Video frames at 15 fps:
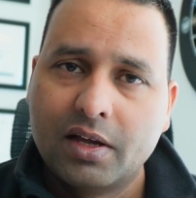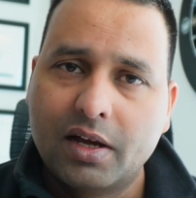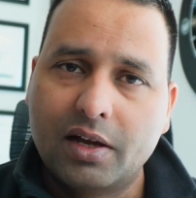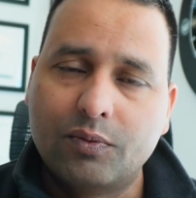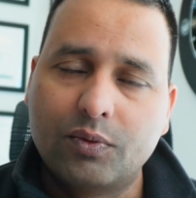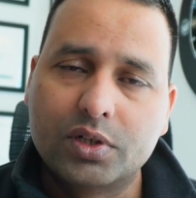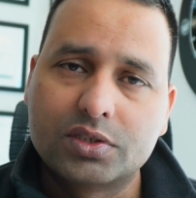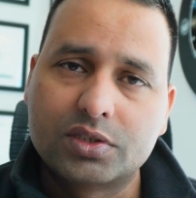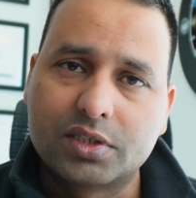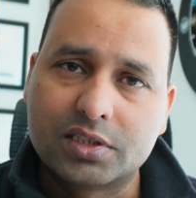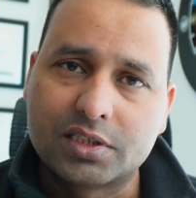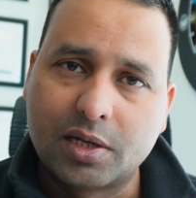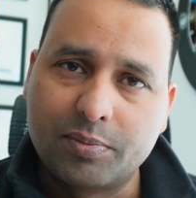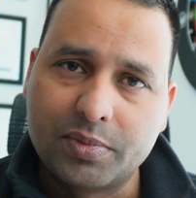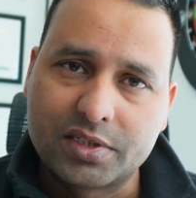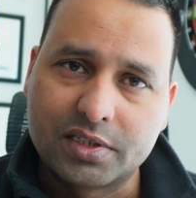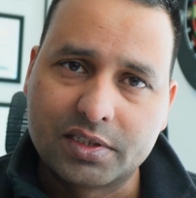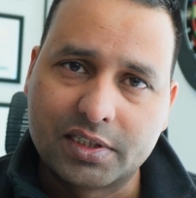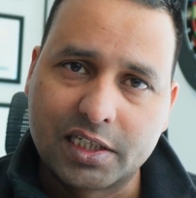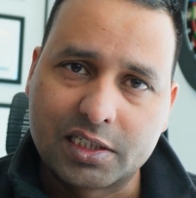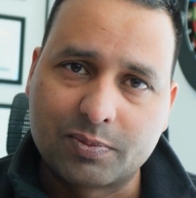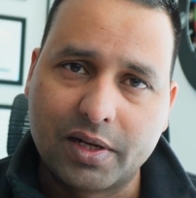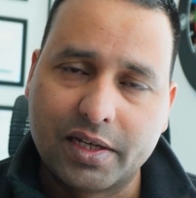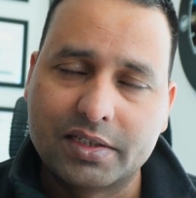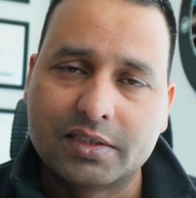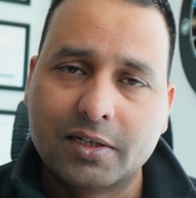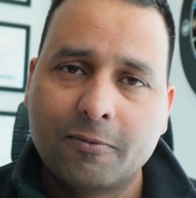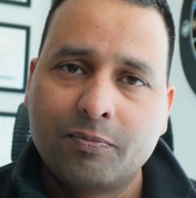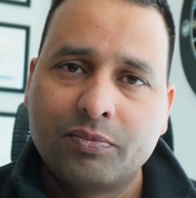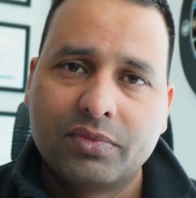And once the submission takes
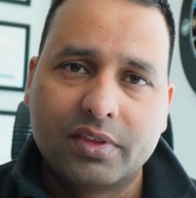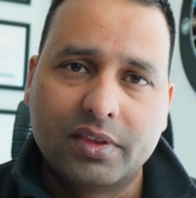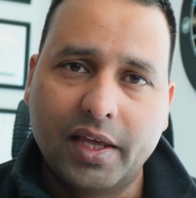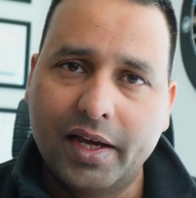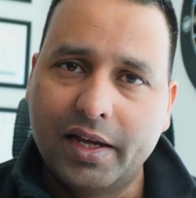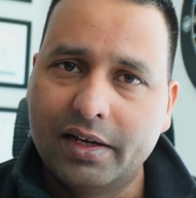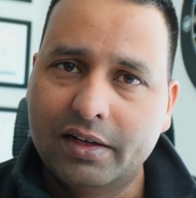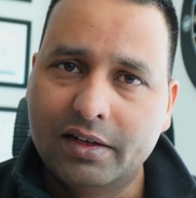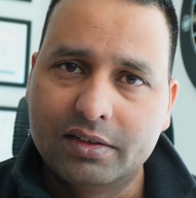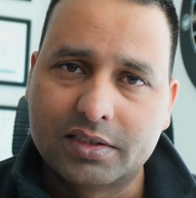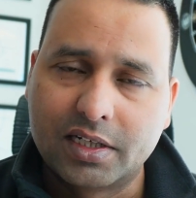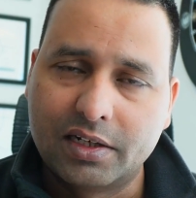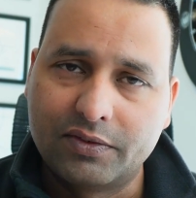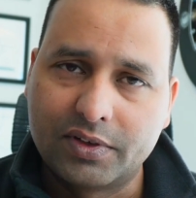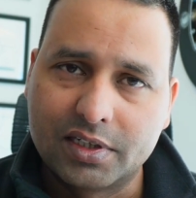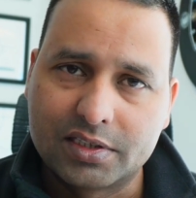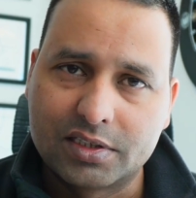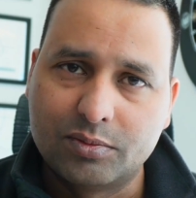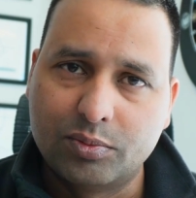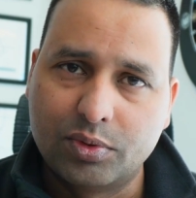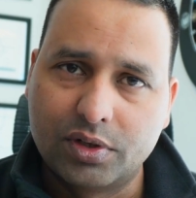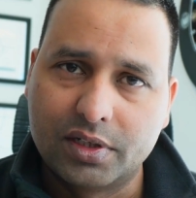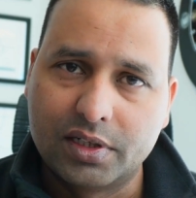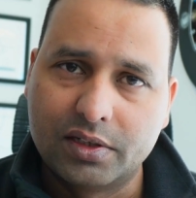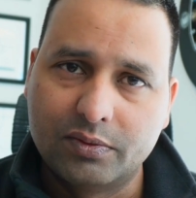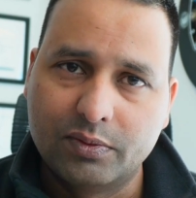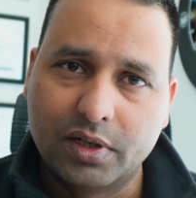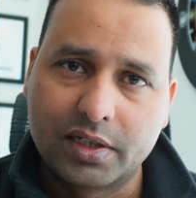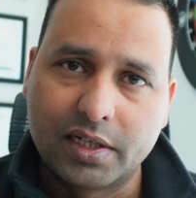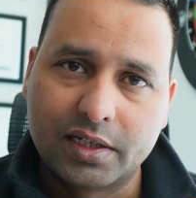place, then certification body
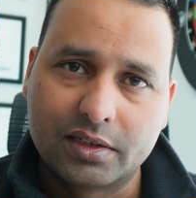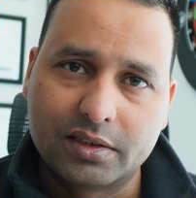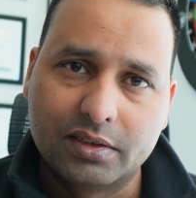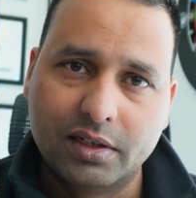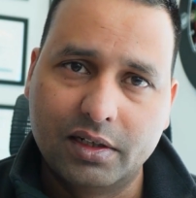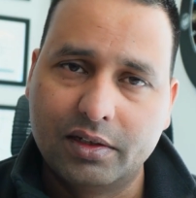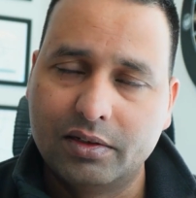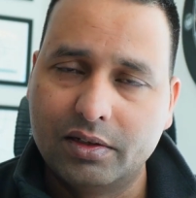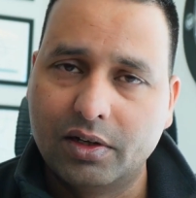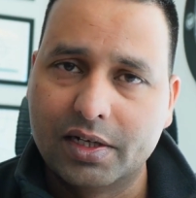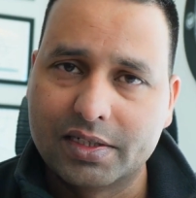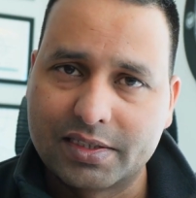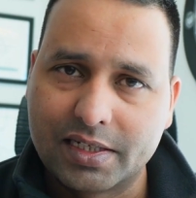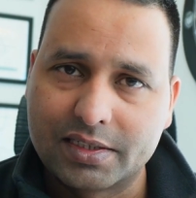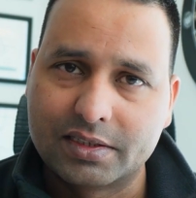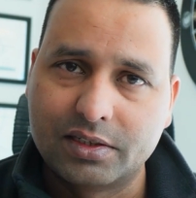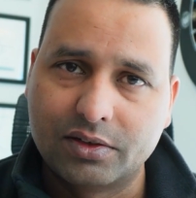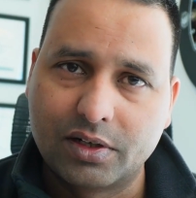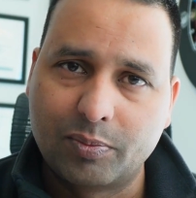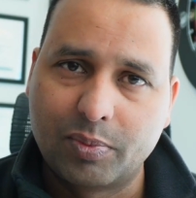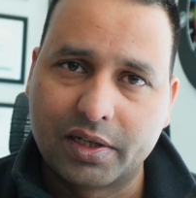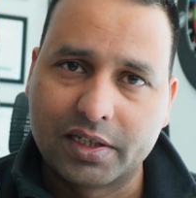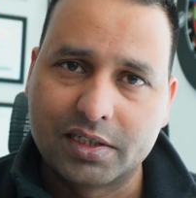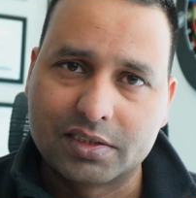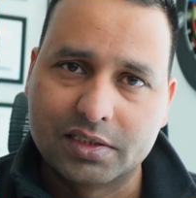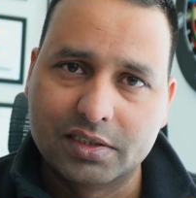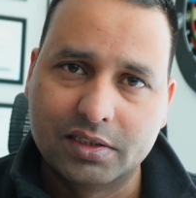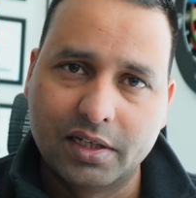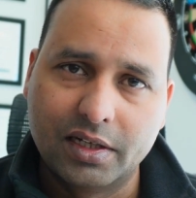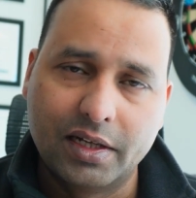will get assess your
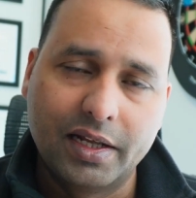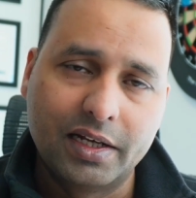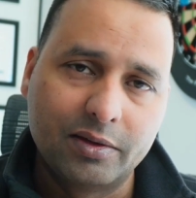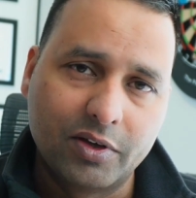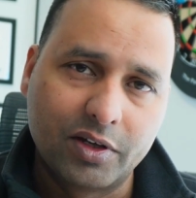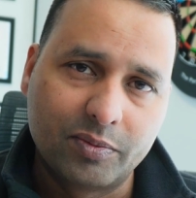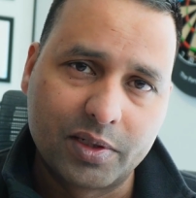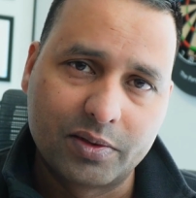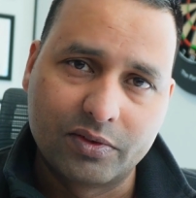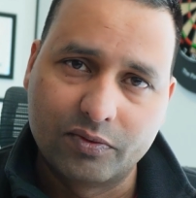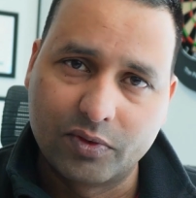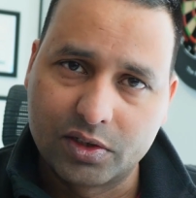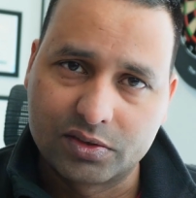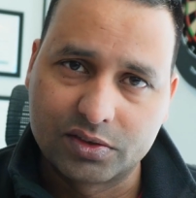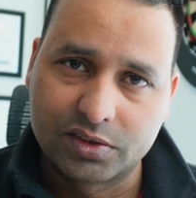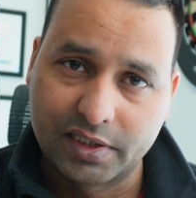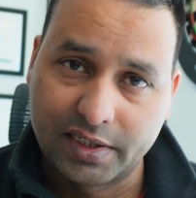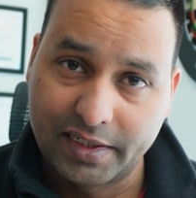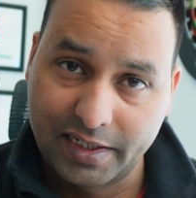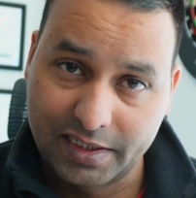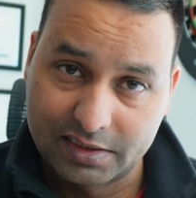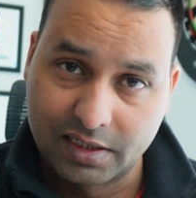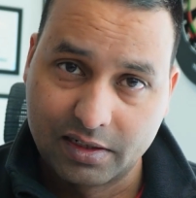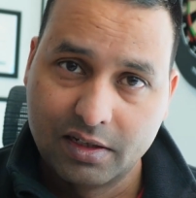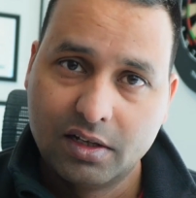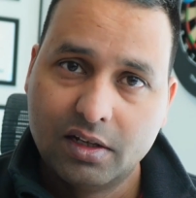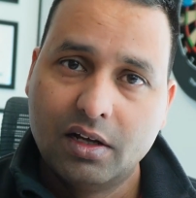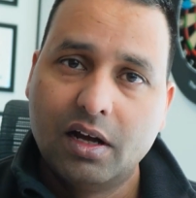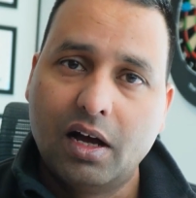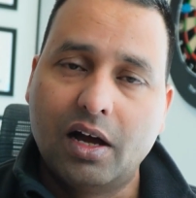application in anywhere between 1 to 3 days.
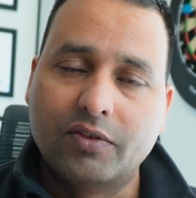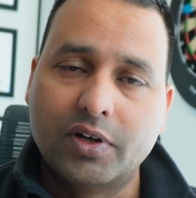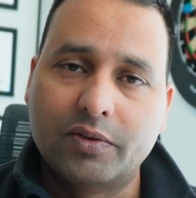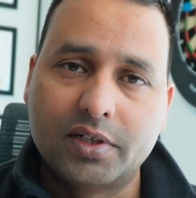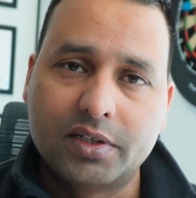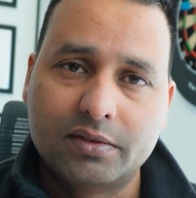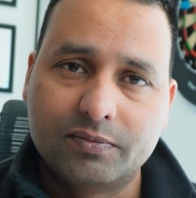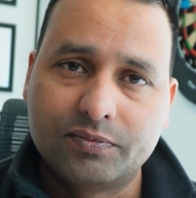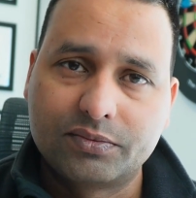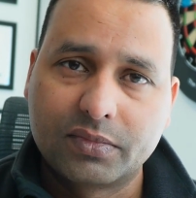However,